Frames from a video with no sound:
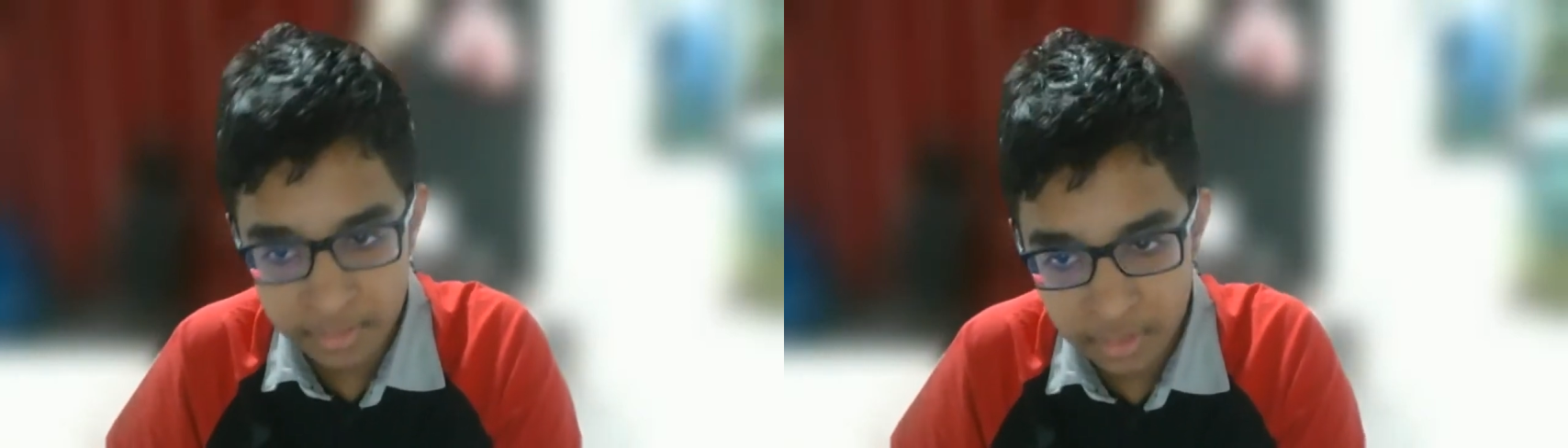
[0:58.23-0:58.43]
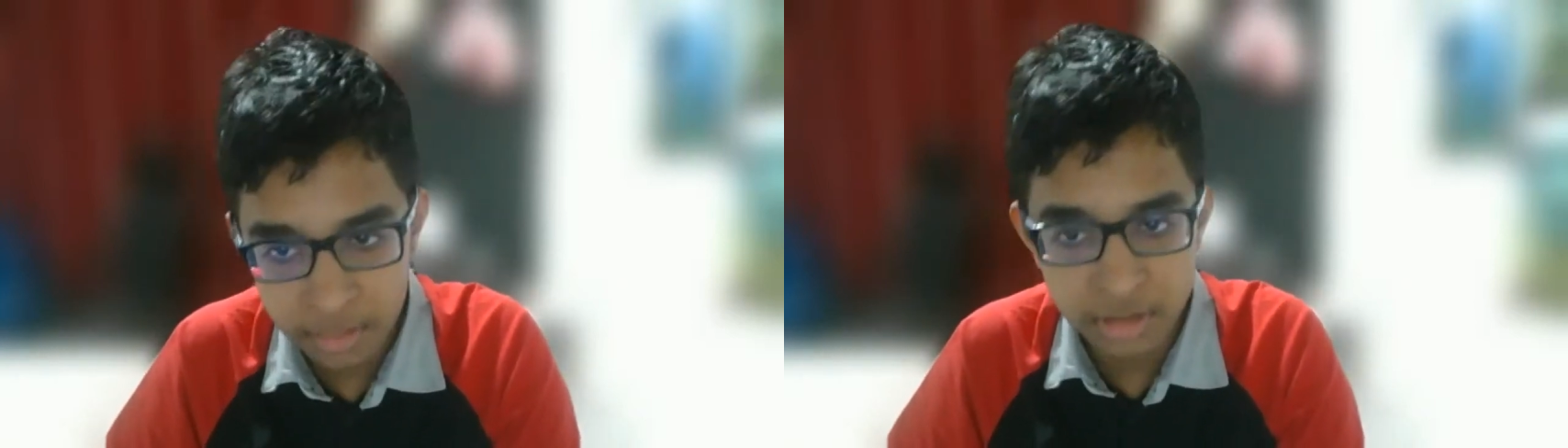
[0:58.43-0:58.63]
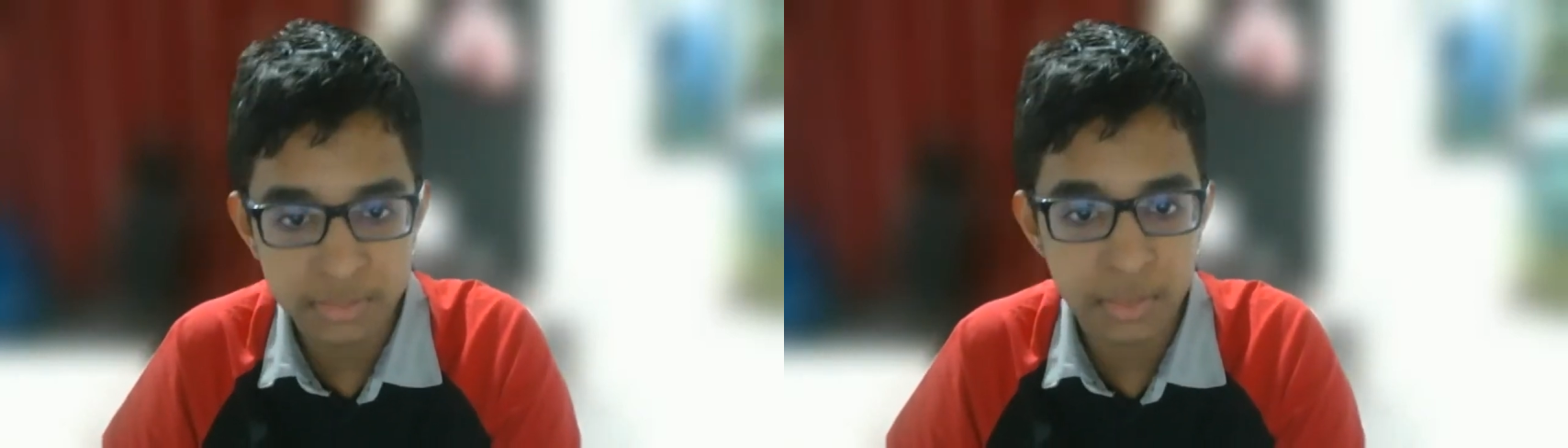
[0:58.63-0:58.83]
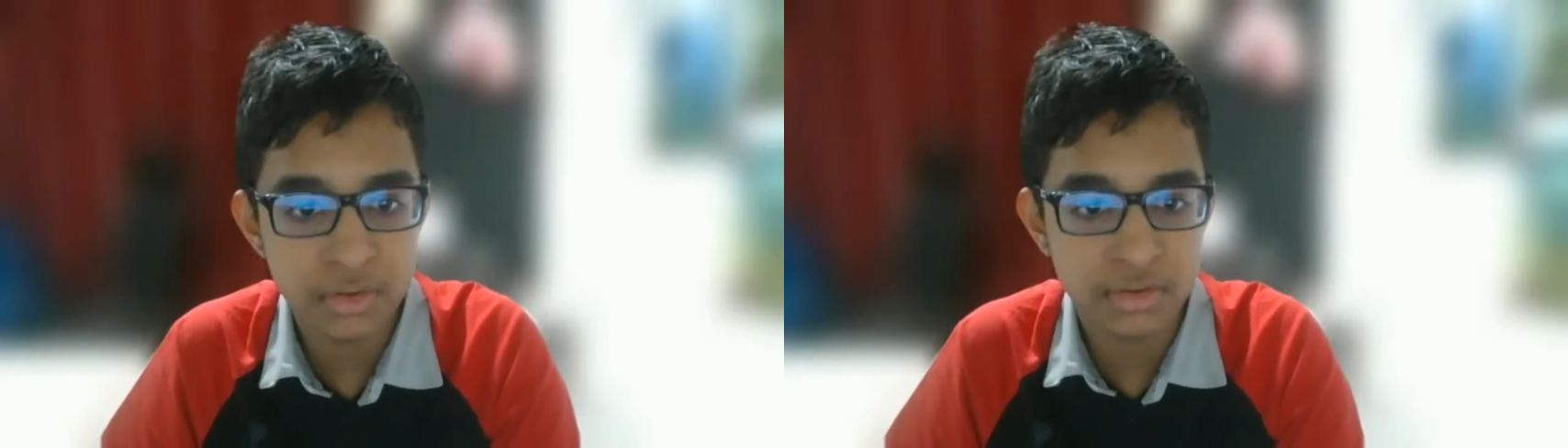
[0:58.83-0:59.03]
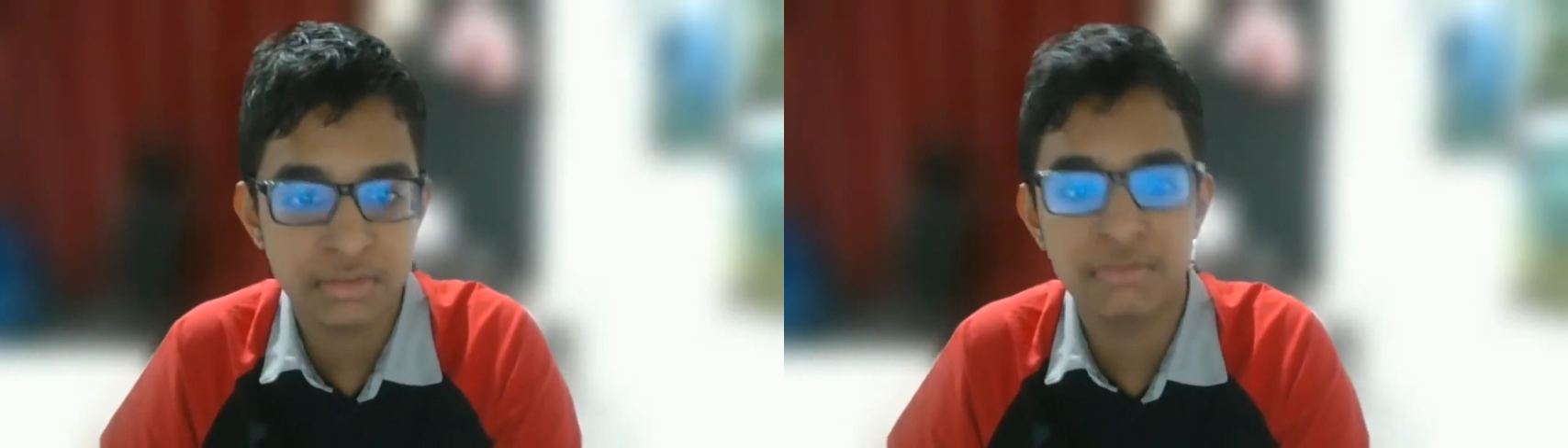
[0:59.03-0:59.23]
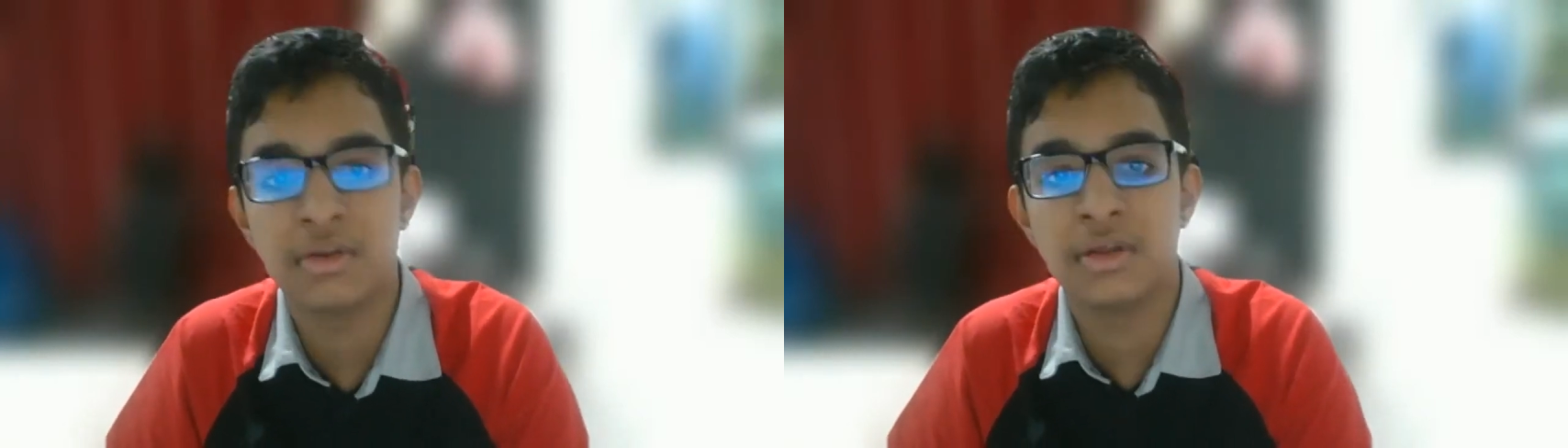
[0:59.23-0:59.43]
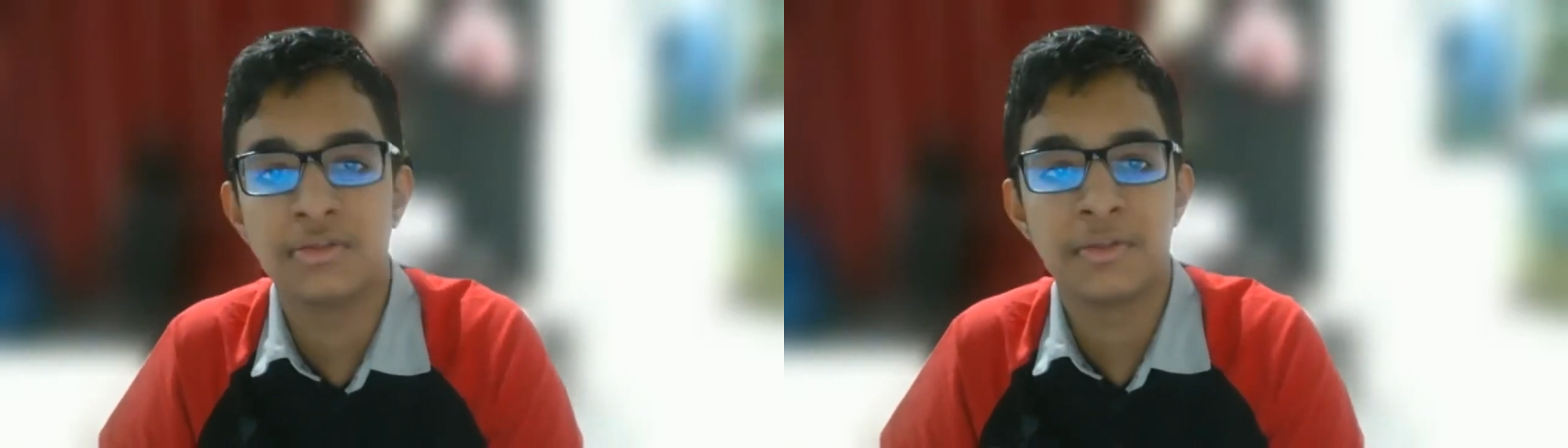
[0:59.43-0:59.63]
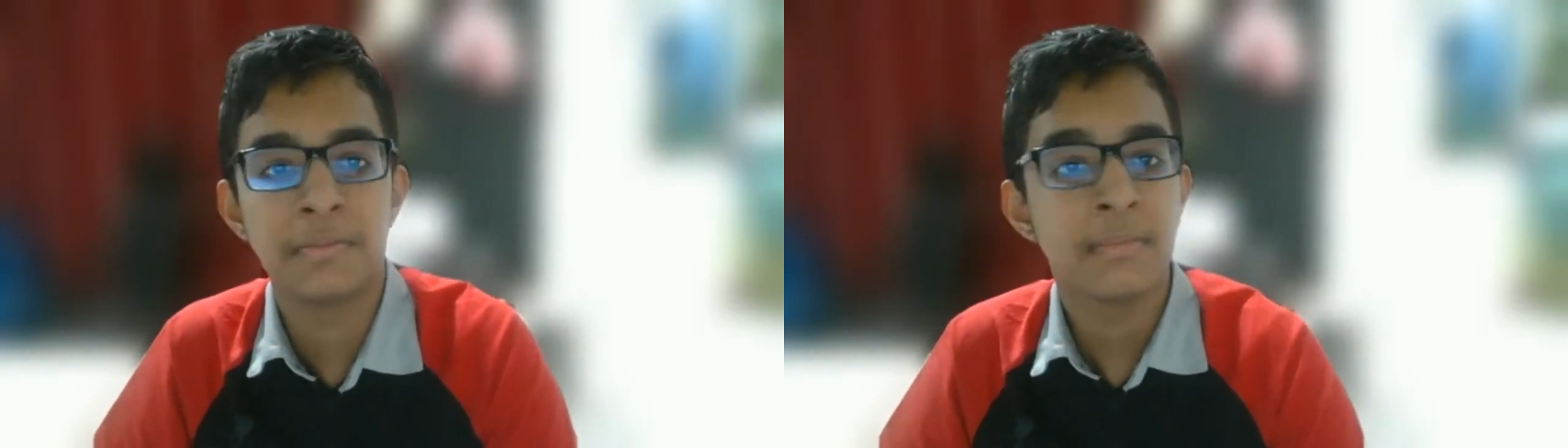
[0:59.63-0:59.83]

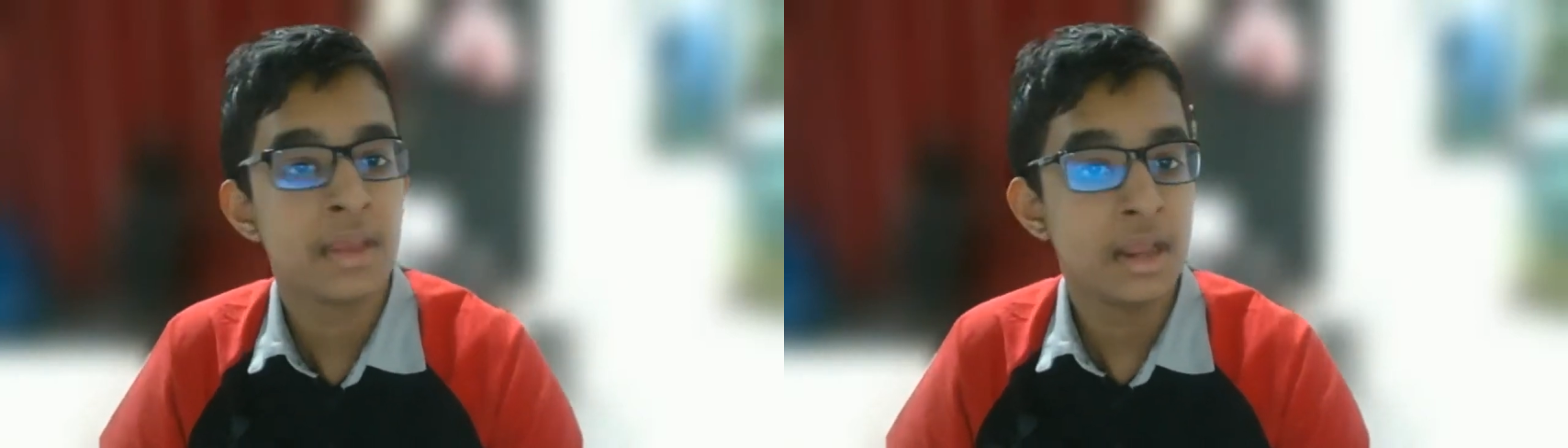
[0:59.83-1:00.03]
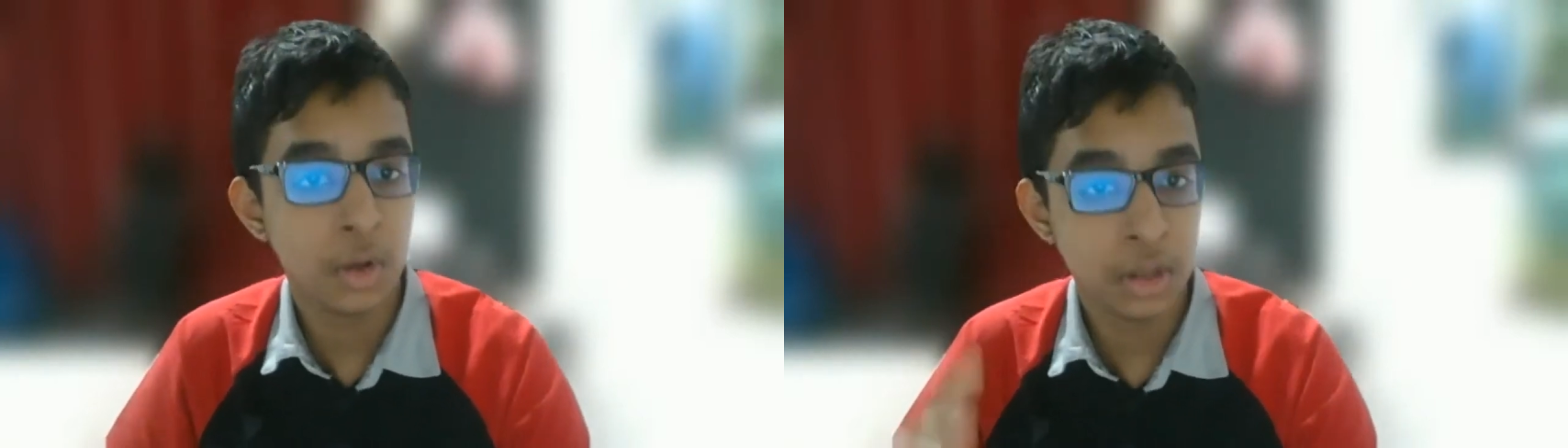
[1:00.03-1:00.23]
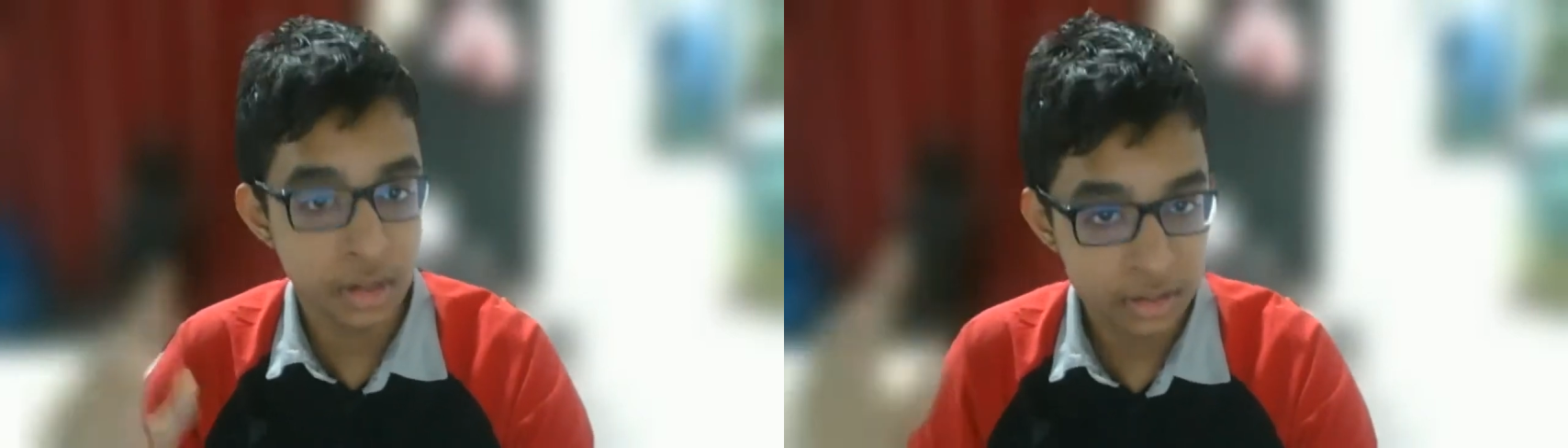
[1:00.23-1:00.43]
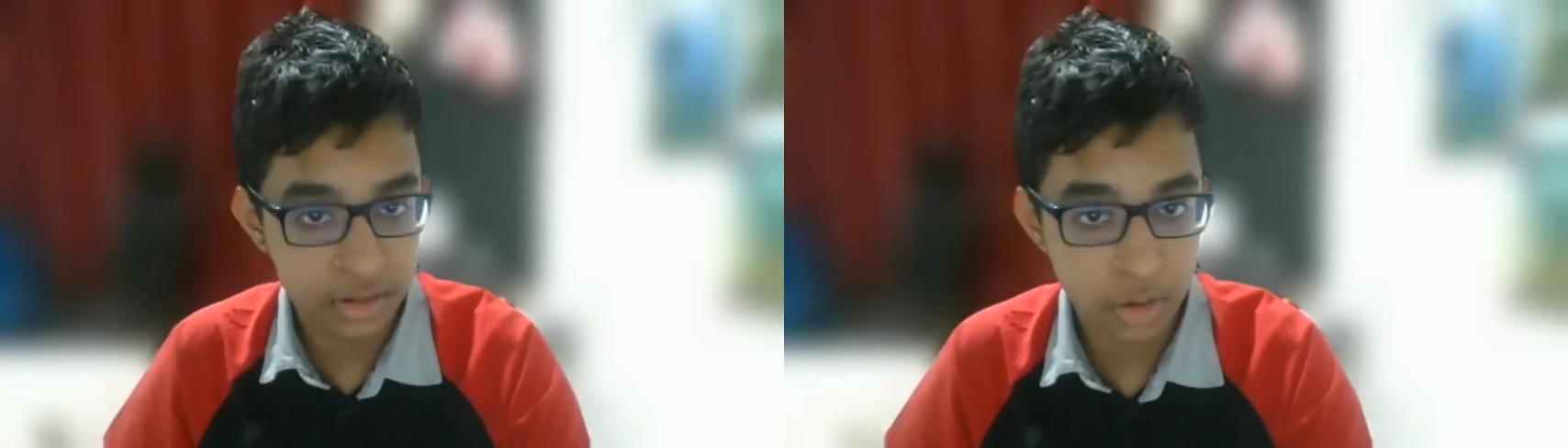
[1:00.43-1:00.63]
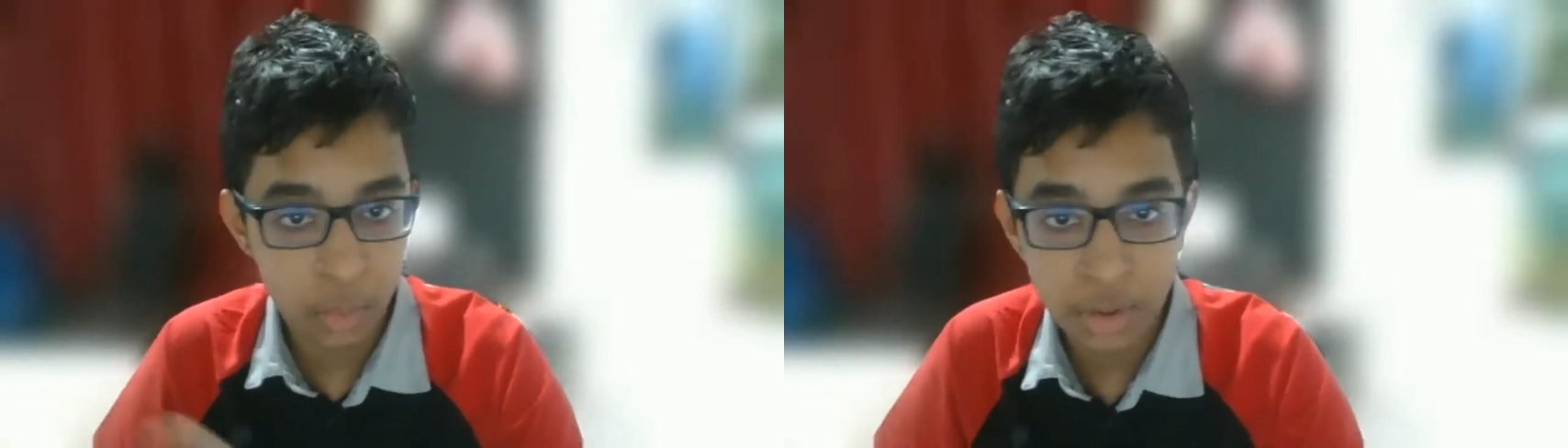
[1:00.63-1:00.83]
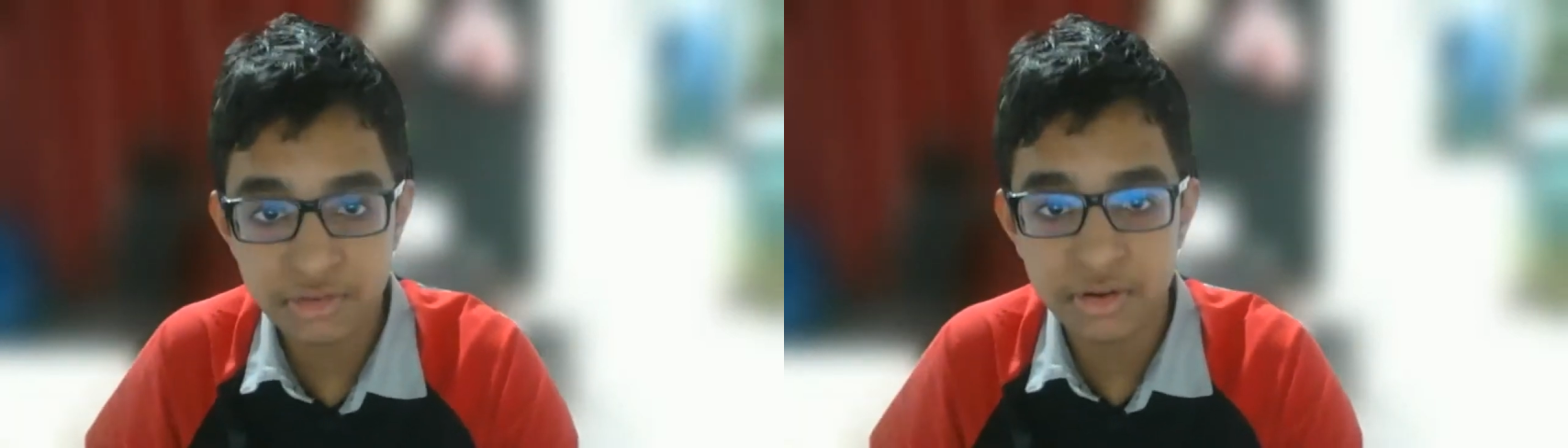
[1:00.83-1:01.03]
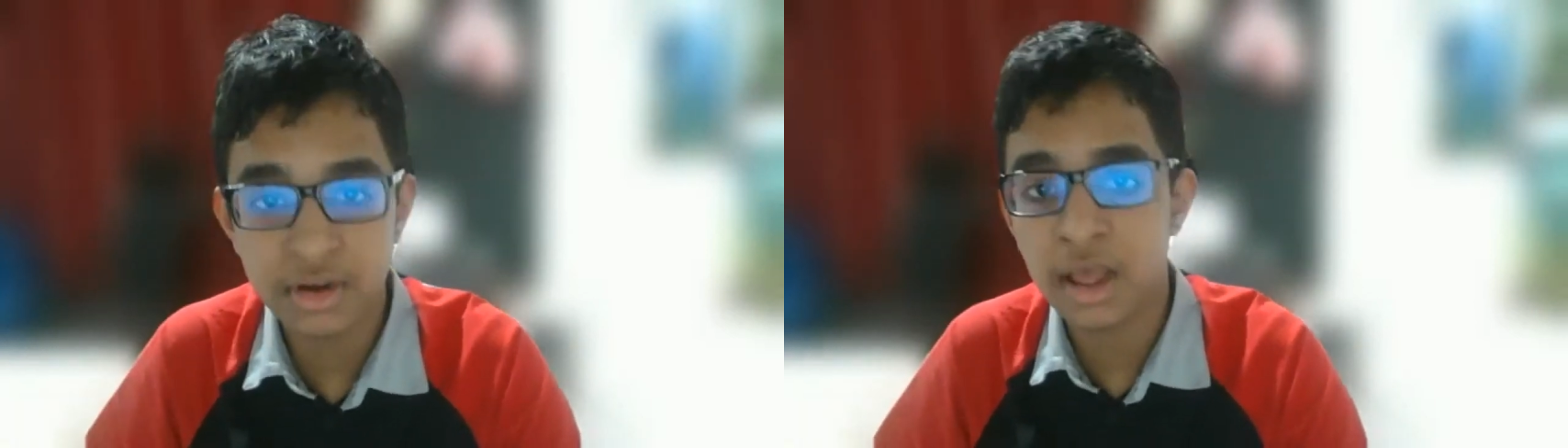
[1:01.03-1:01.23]
responsiveness you know it is innovation